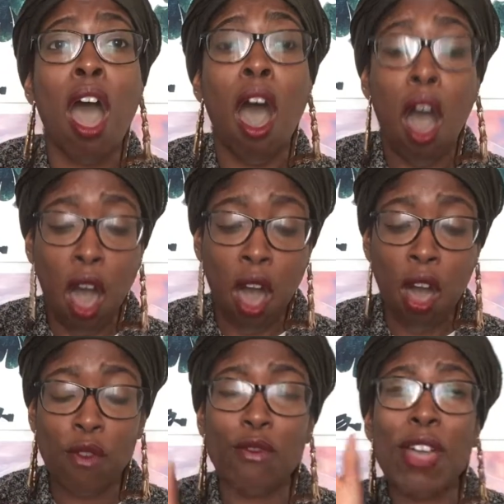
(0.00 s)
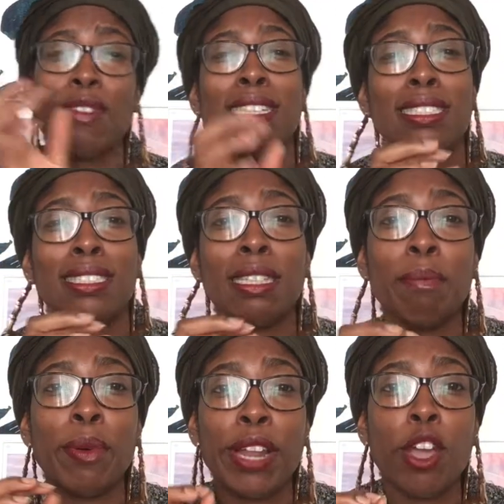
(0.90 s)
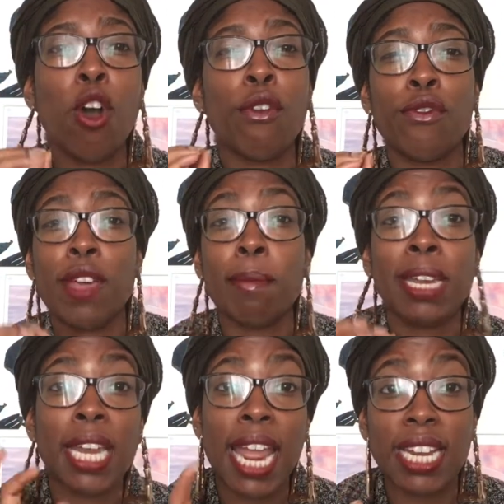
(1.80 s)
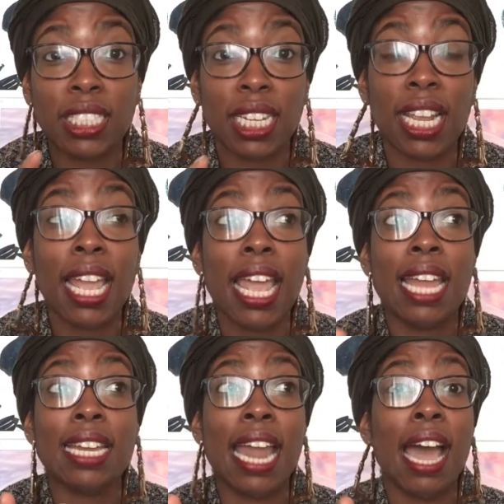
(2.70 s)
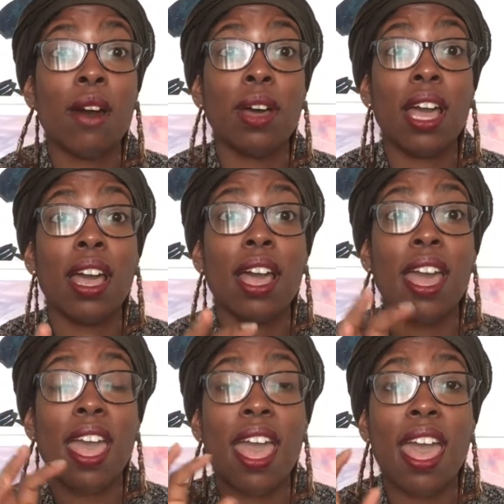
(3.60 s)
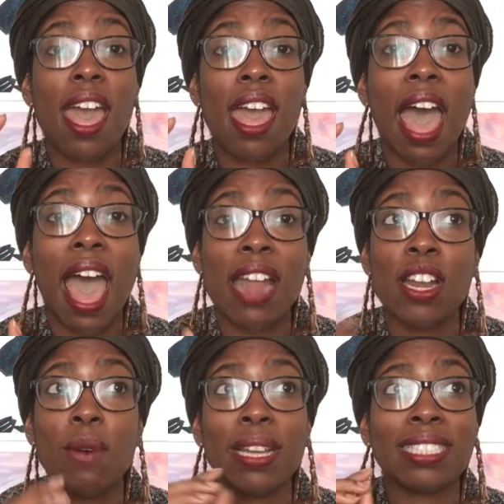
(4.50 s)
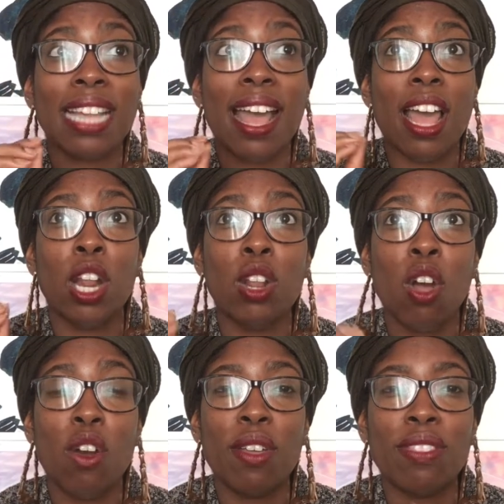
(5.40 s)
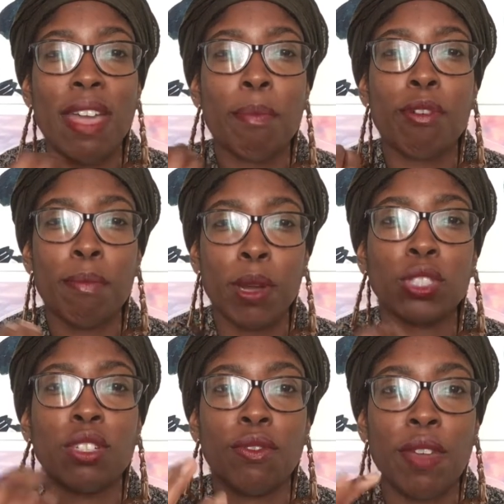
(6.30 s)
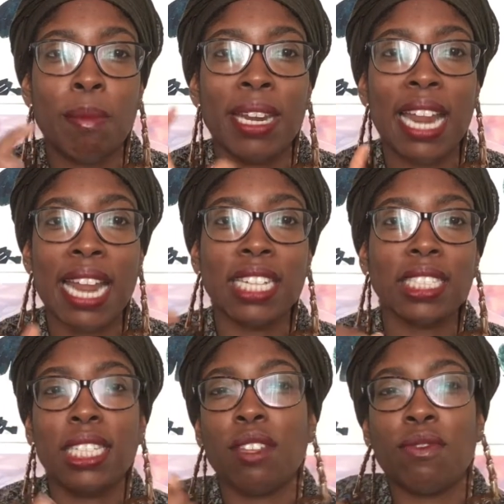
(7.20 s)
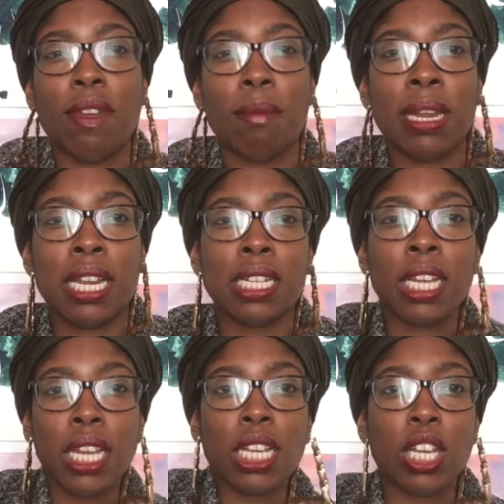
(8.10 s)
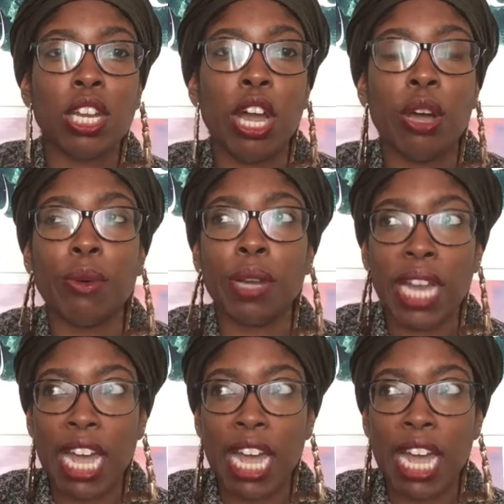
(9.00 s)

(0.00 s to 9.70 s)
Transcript: are very symbolic of feminine energy. Now, I noticed that a lot, that promotion of feminine energy, the feminine, you know,